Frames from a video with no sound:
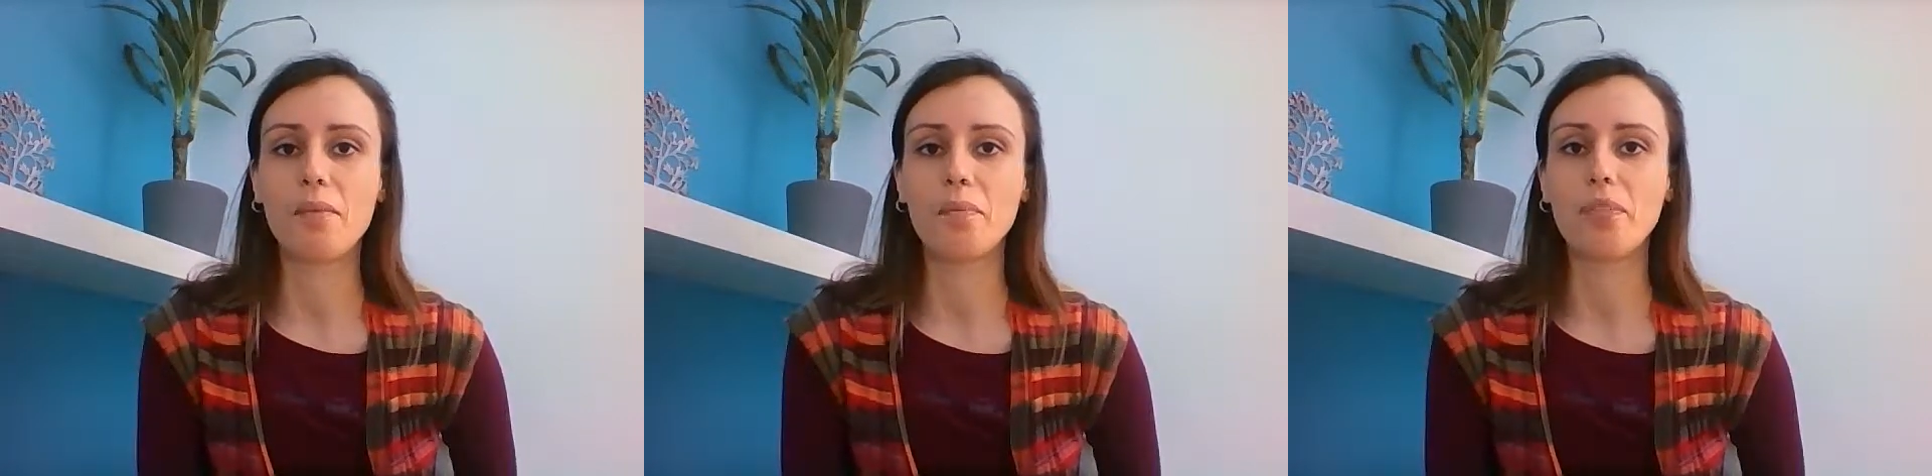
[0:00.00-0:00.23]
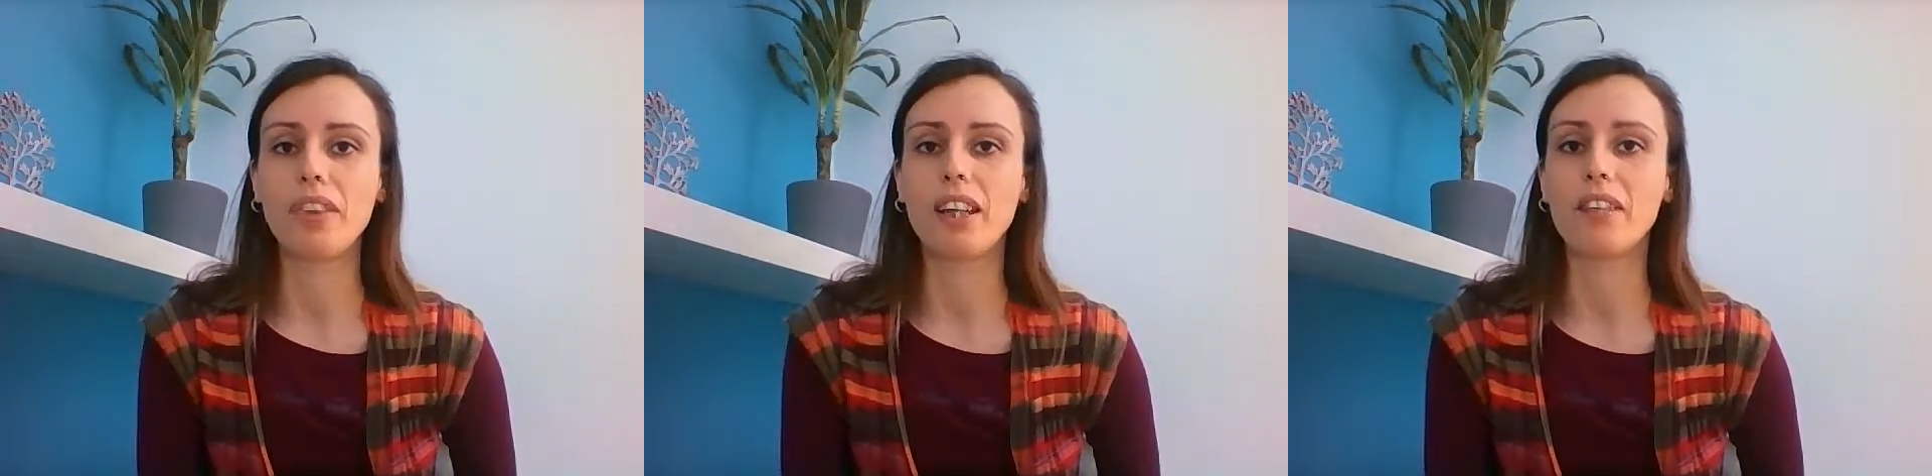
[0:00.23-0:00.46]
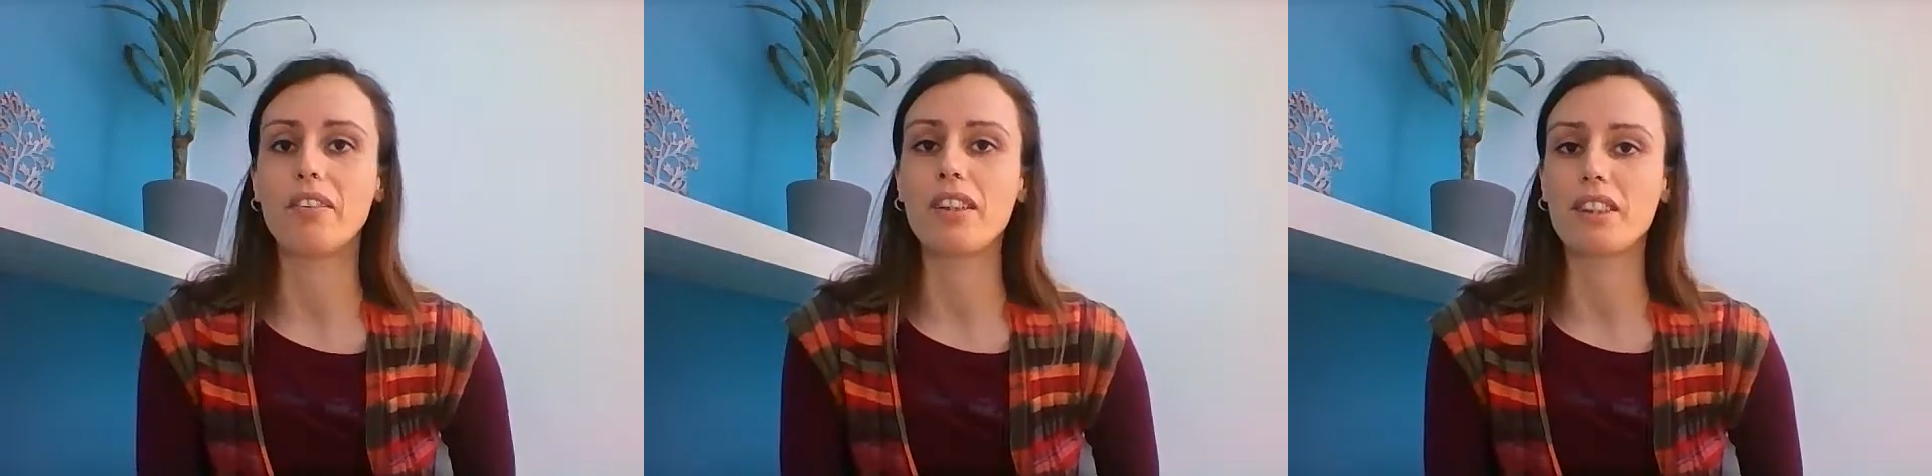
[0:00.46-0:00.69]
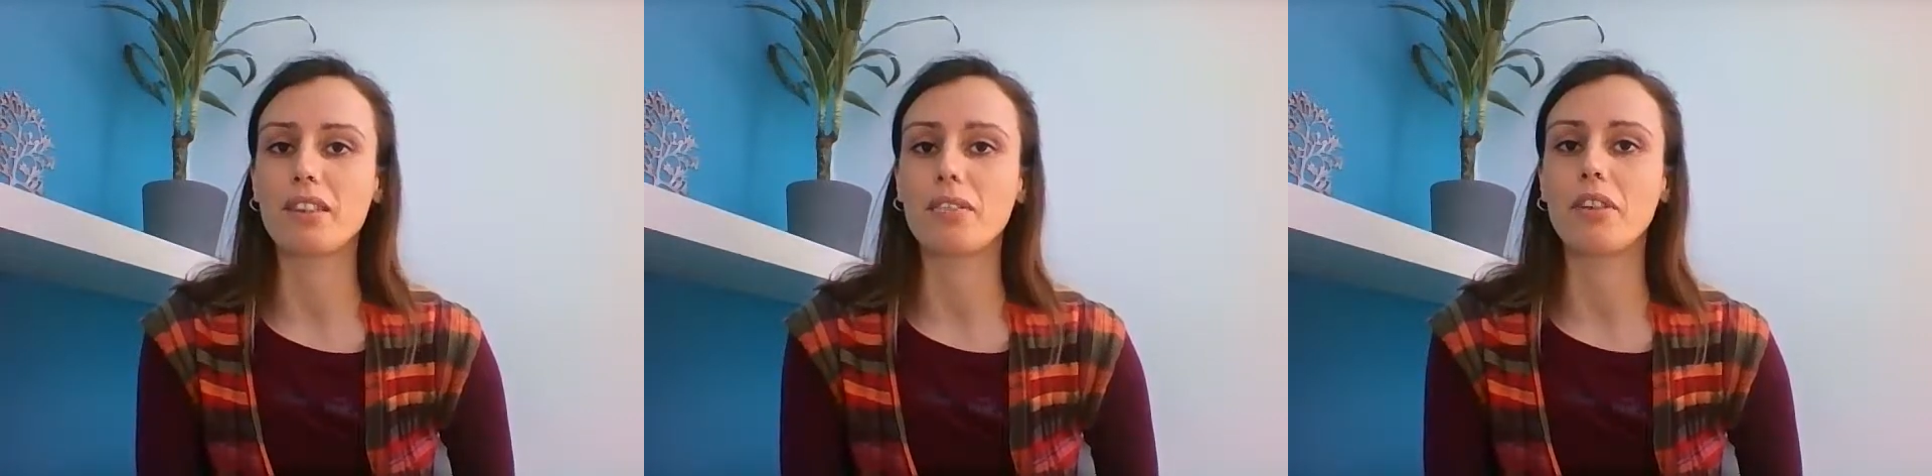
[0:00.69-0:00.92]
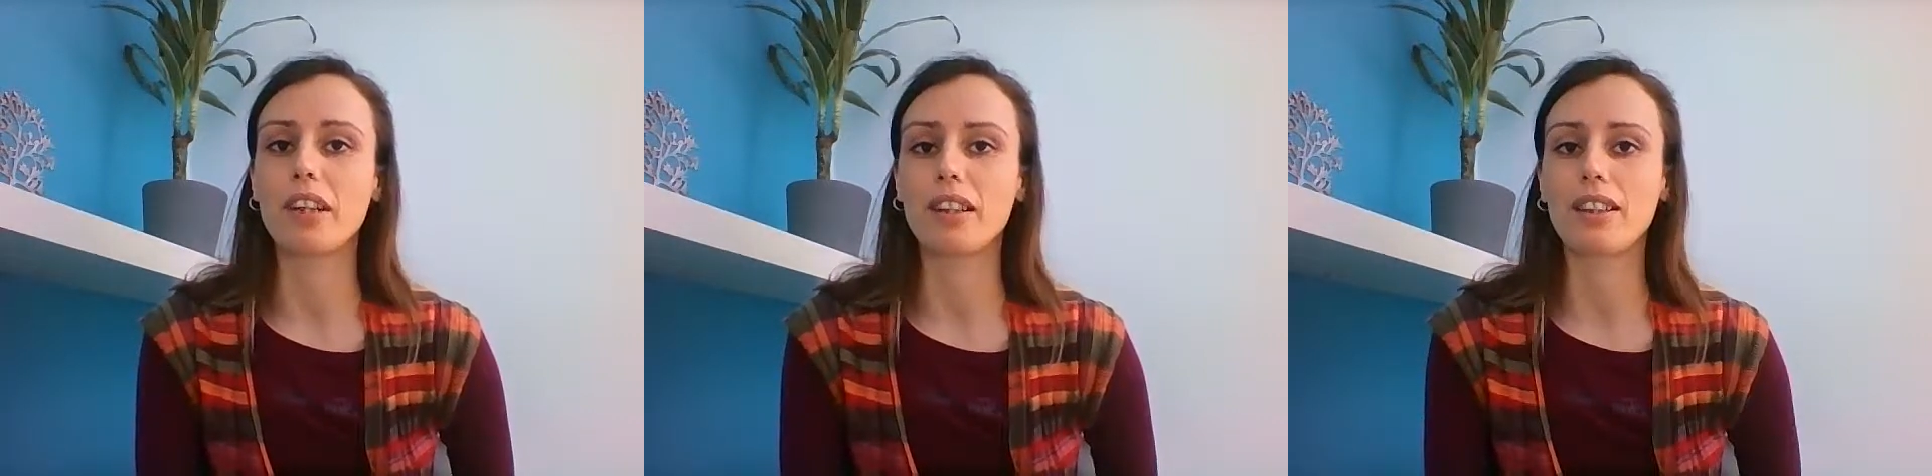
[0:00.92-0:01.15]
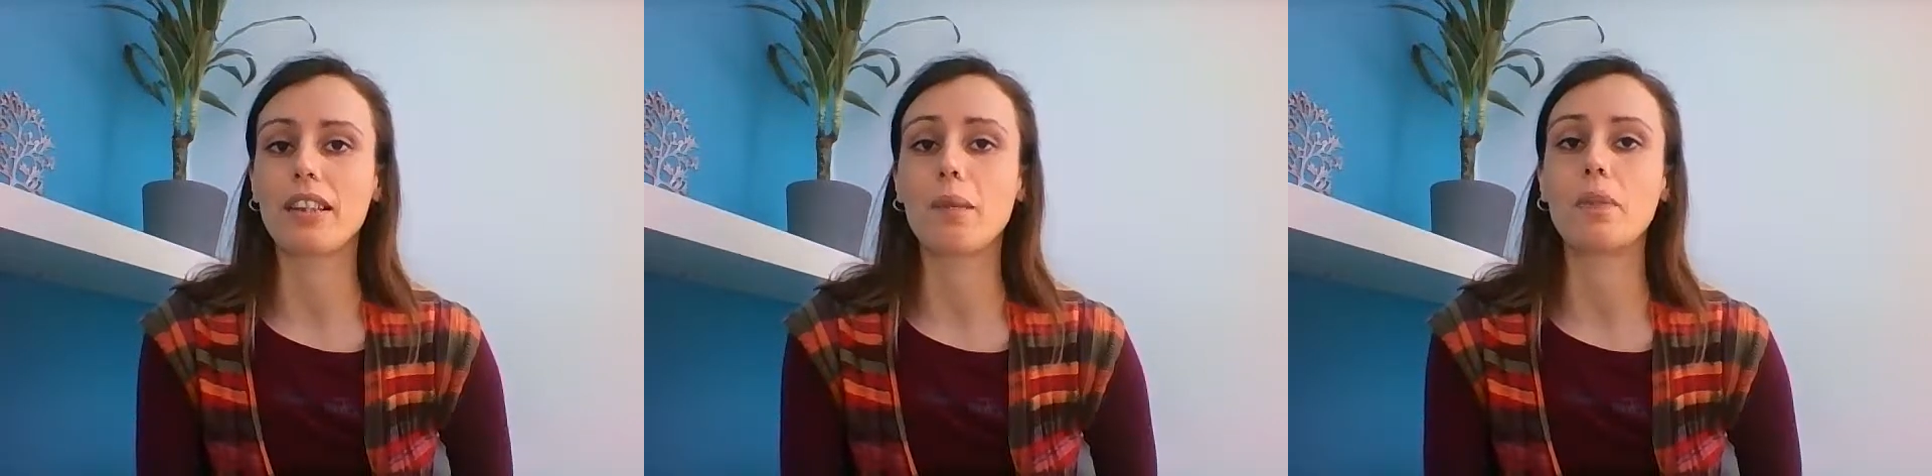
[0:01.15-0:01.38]
there is a real
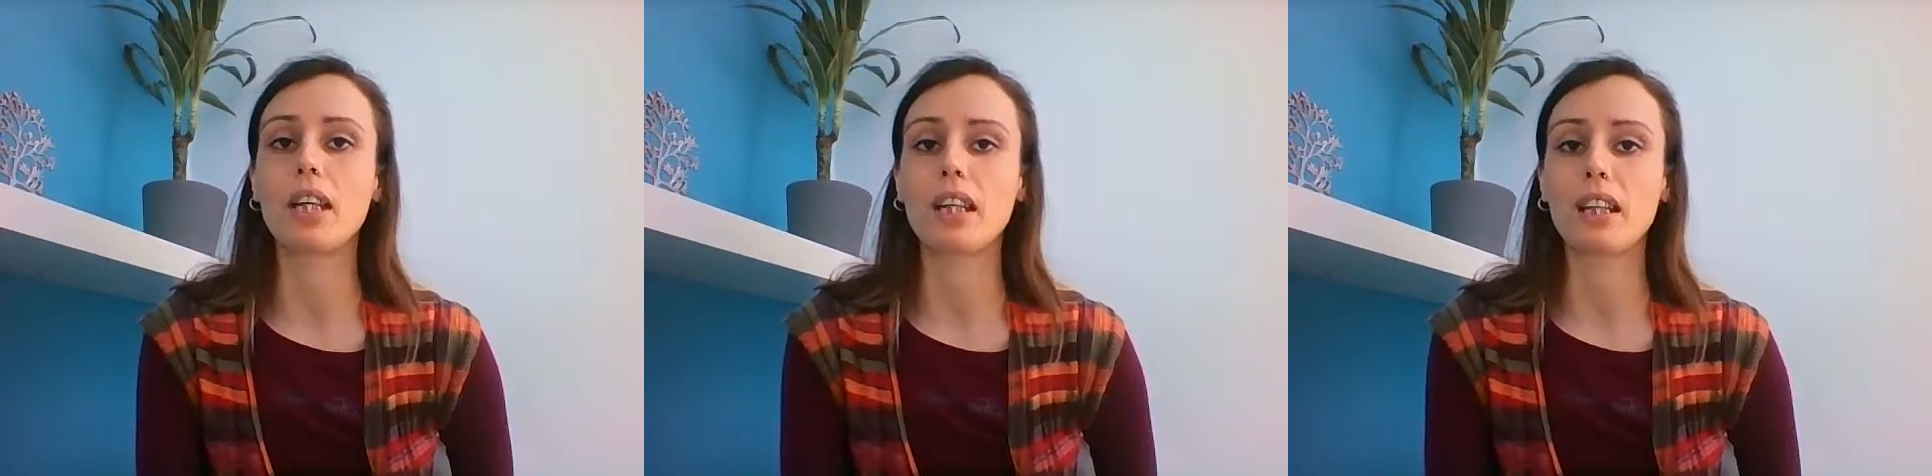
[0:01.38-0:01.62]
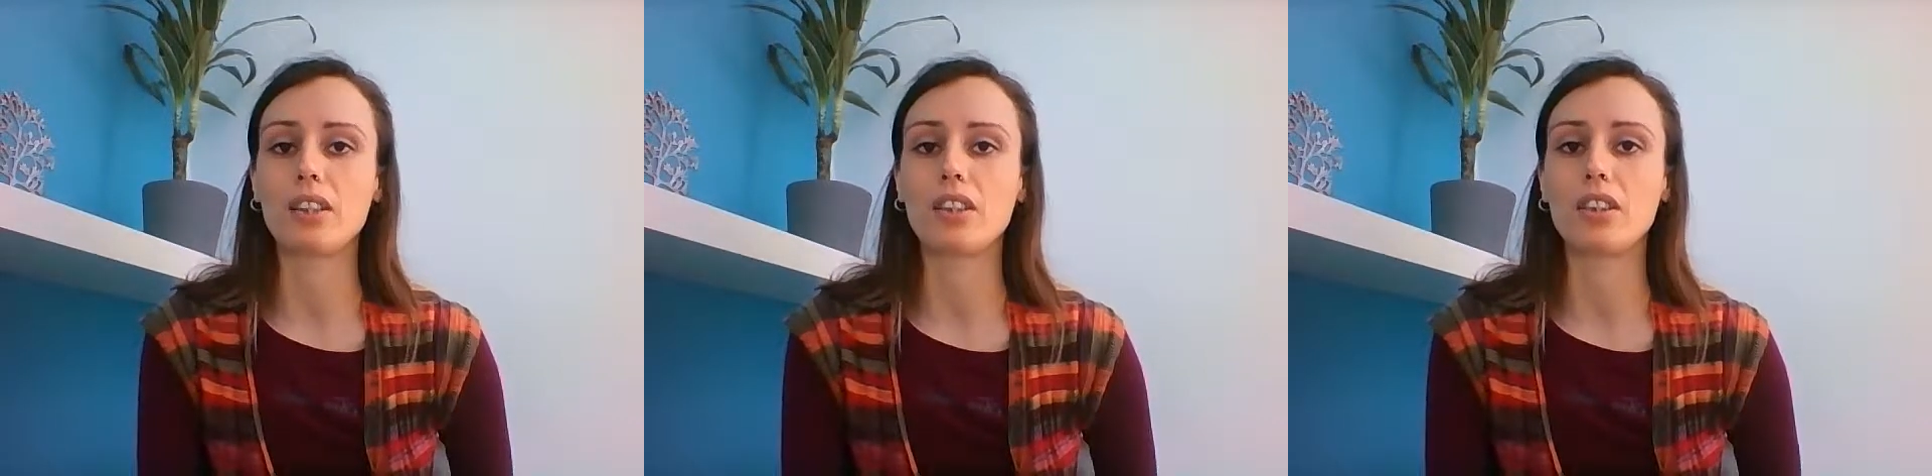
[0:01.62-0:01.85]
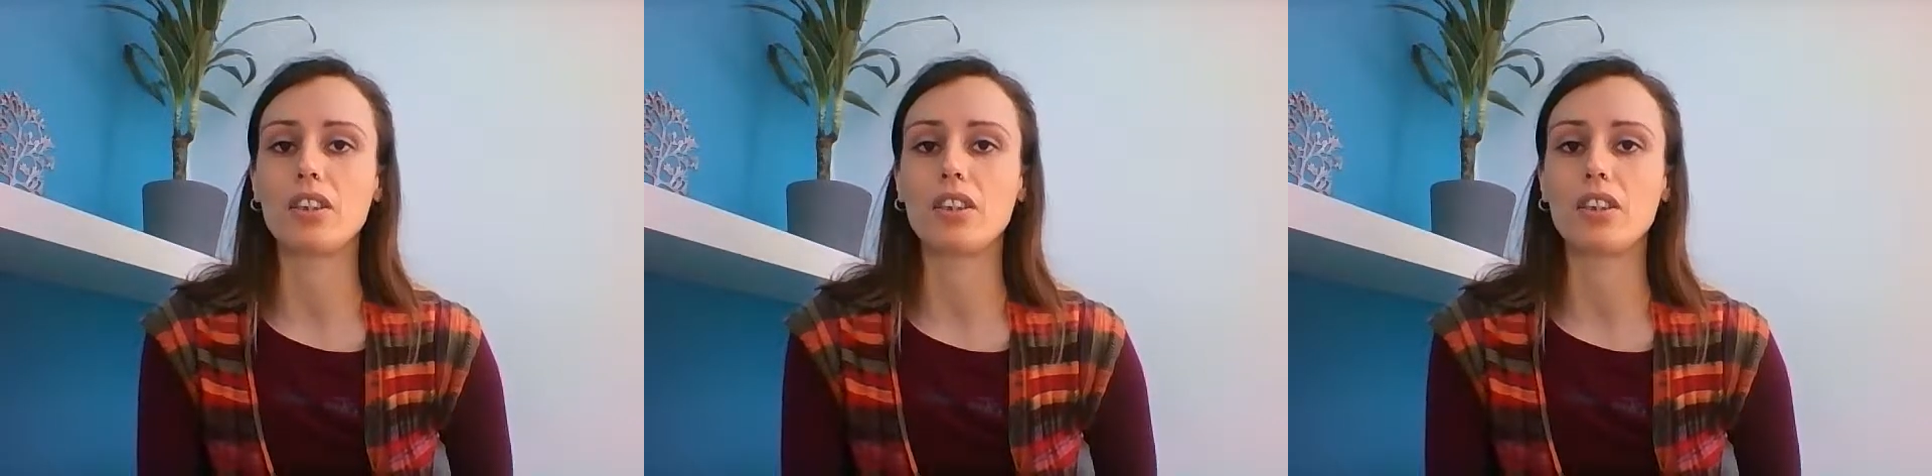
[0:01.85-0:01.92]
temptation